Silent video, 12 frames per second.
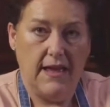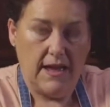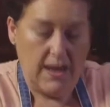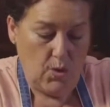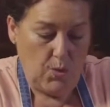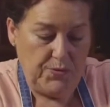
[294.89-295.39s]

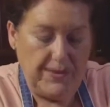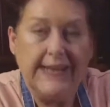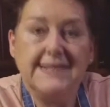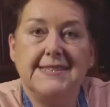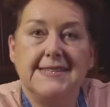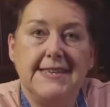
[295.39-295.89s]
I hope you
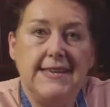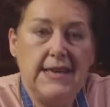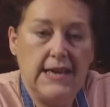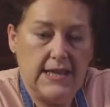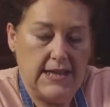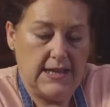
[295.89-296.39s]
can
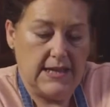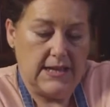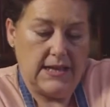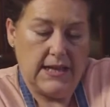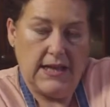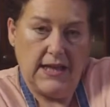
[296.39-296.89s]
see
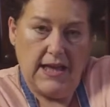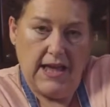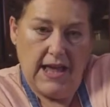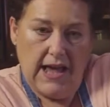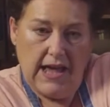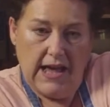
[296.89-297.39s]

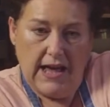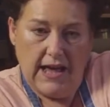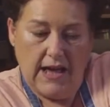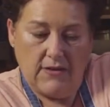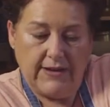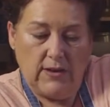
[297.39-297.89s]

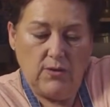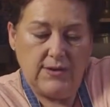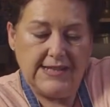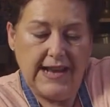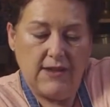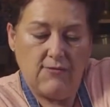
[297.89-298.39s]
how it
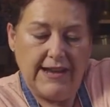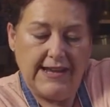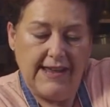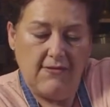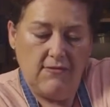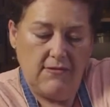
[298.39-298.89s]
looks like right
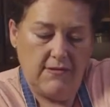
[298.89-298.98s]
now.